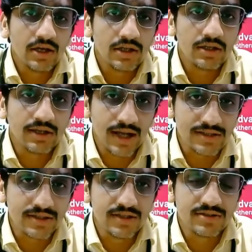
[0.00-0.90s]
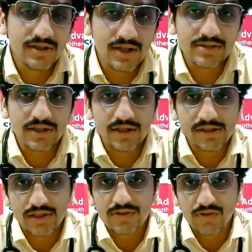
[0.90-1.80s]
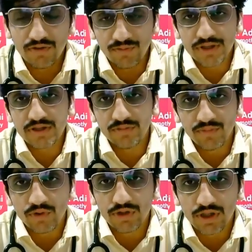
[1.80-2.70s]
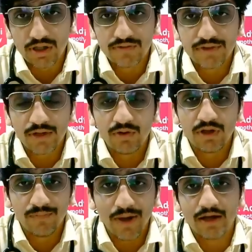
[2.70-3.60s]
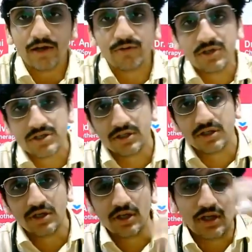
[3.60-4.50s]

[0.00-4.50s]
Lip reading: the cancer incidence and the incidence of depression, both the curves are going parallel to each other.